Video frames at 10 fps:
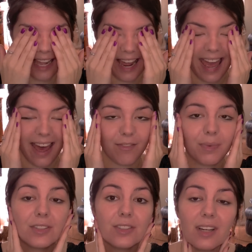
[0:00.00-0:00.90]
that I have
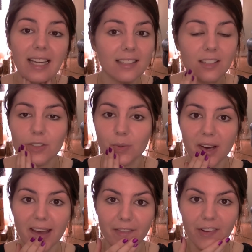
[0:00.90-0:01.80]
but you guys can use
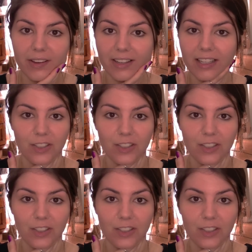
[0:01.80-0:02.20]
whatever